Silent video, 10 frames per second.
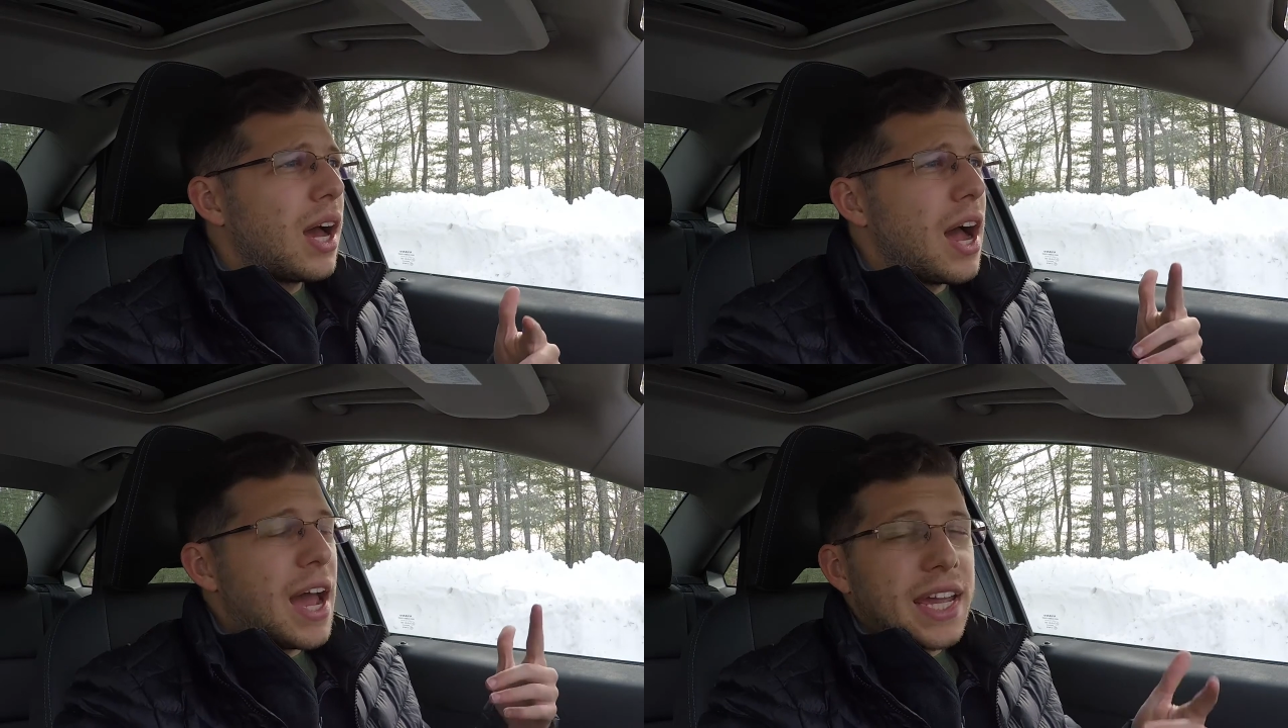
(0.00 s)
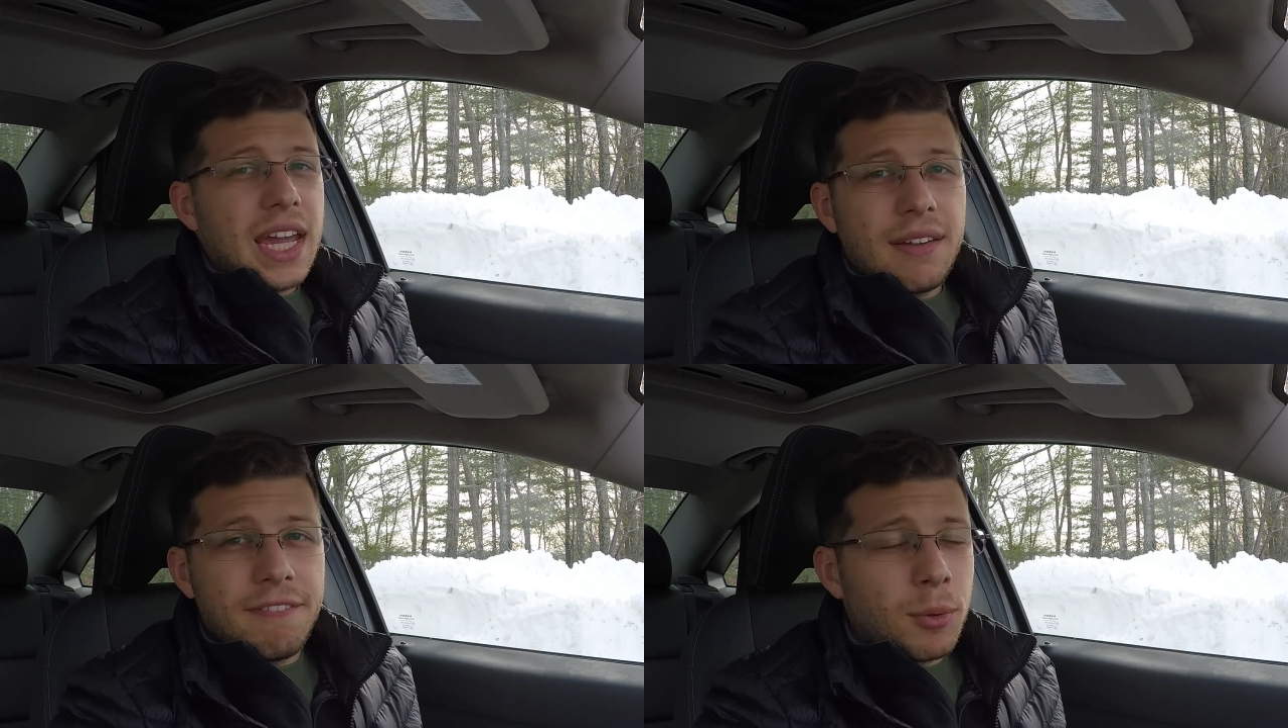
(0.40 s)
I
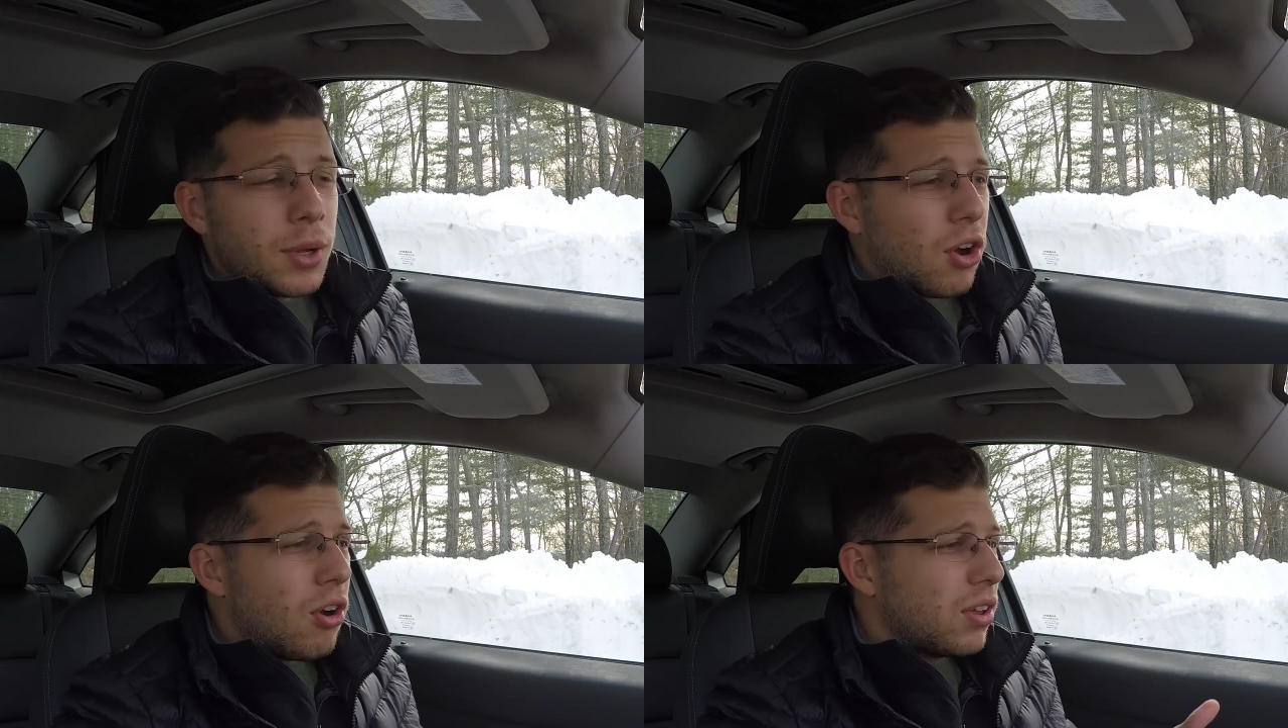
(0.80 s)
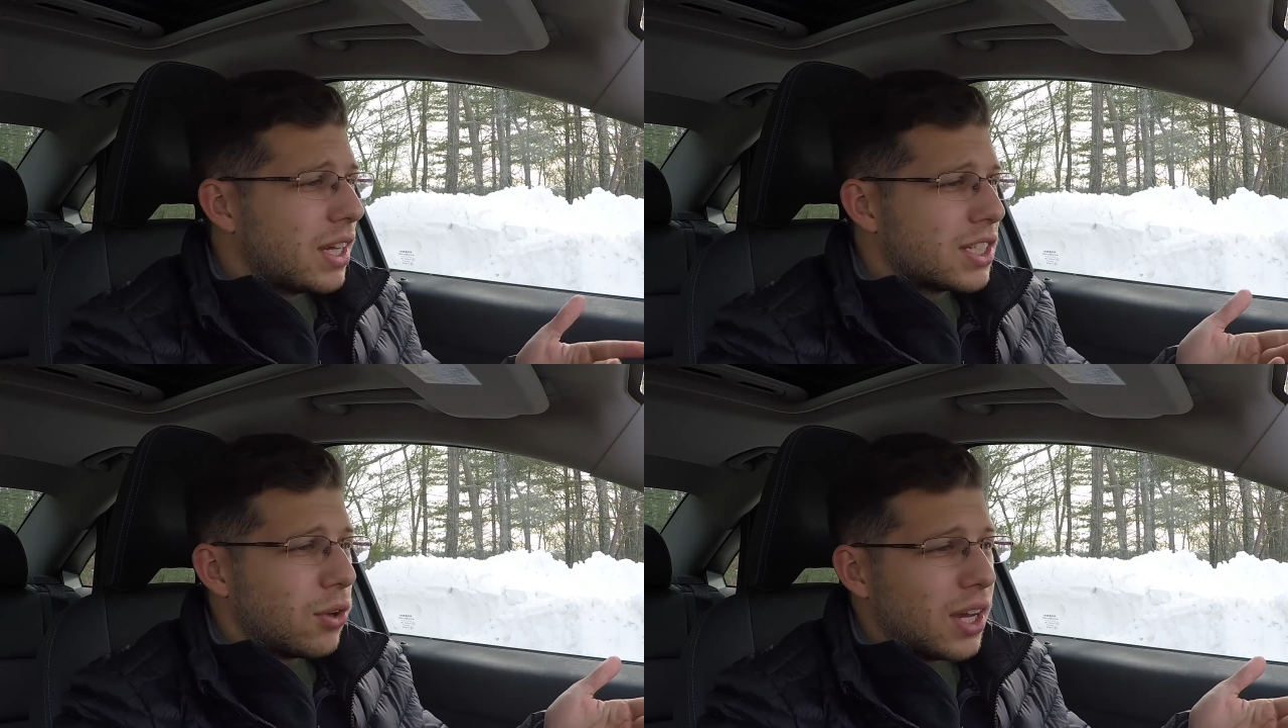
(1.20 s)
can't film at all.
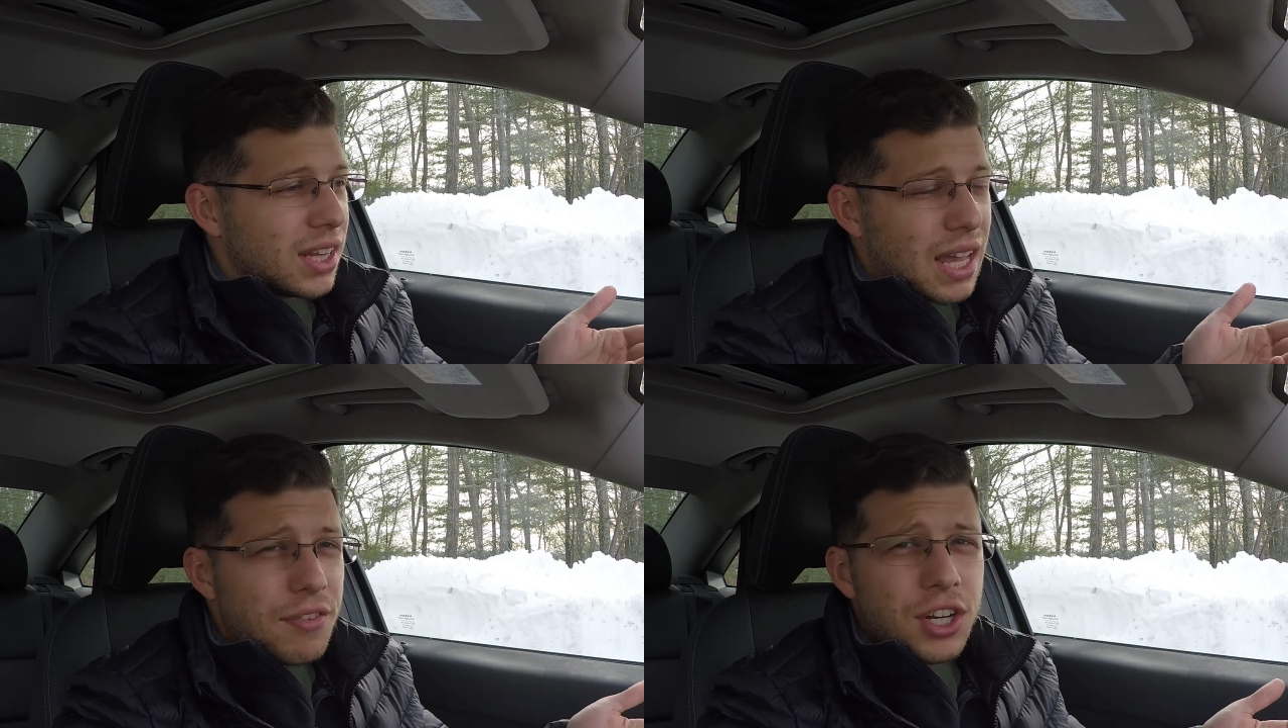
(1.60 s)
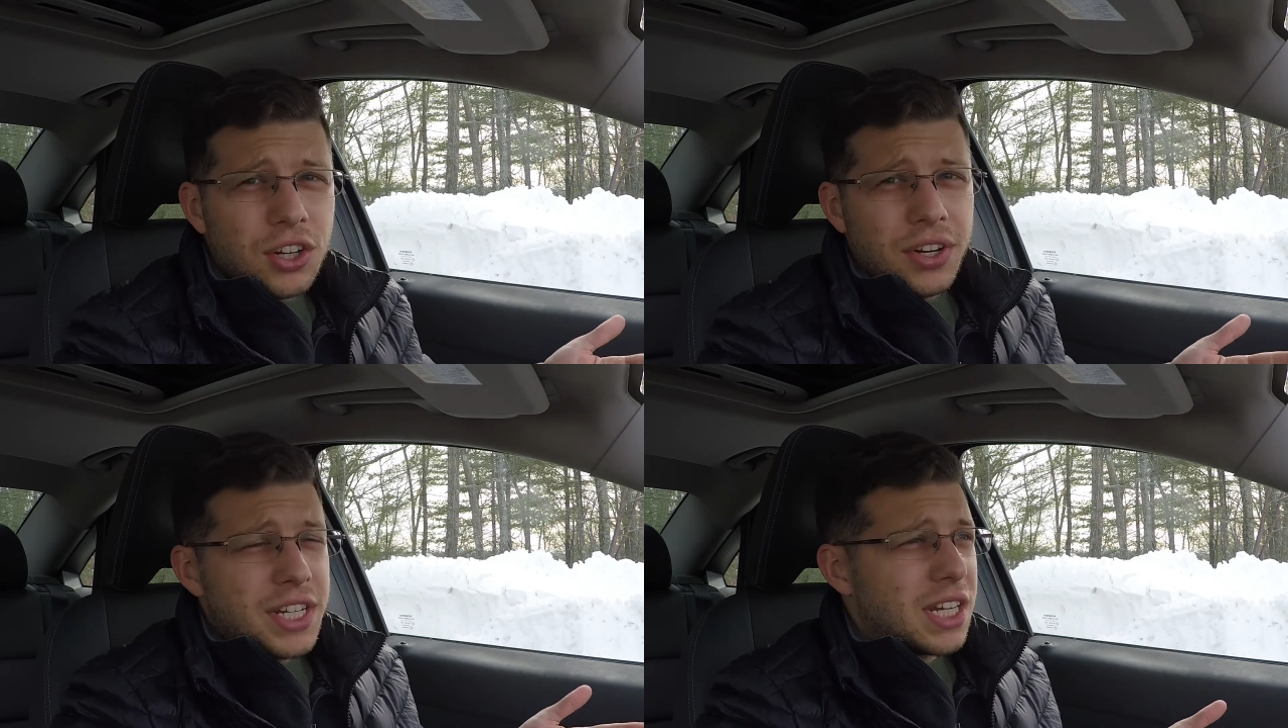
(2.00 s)
It's 11
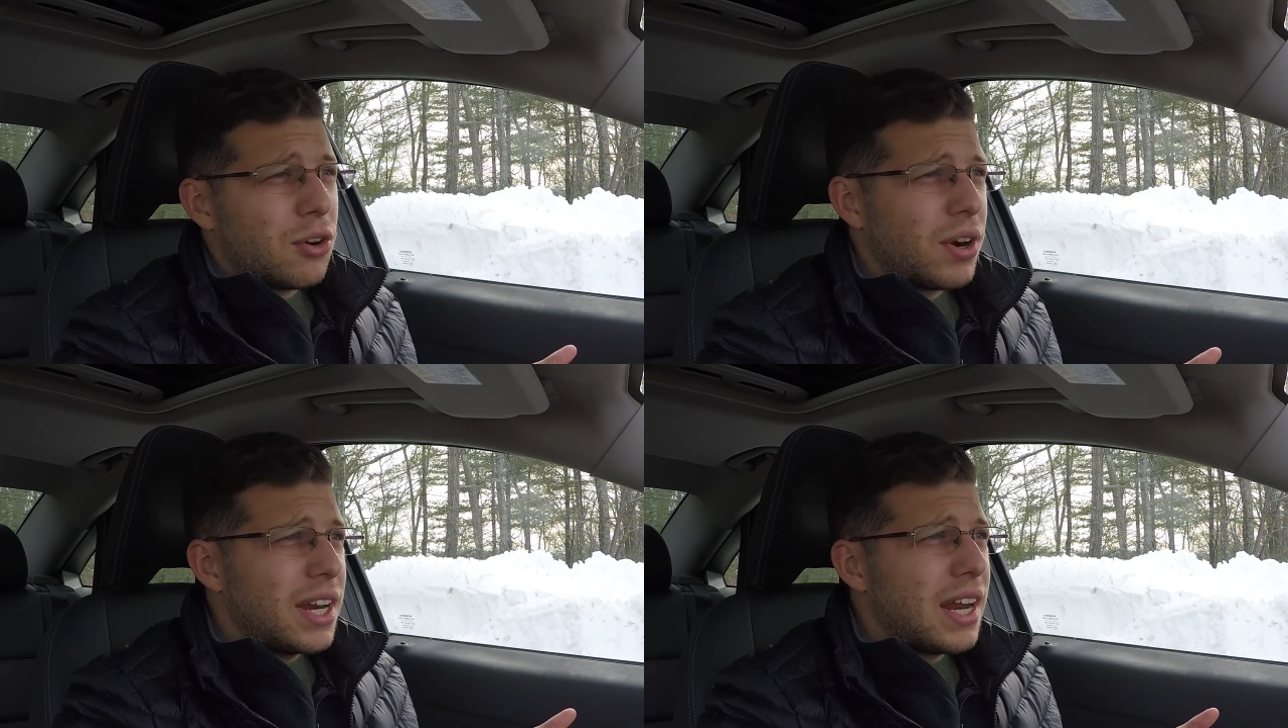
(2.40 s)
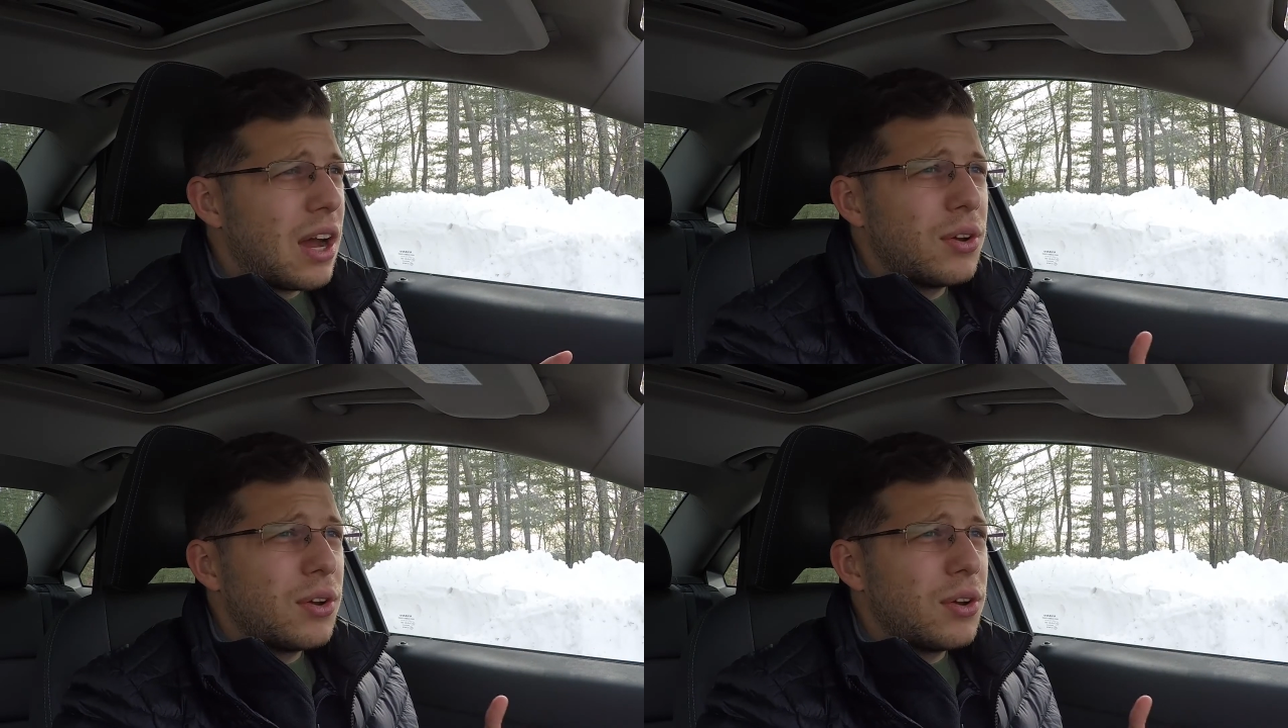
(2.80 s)
degrees out right now.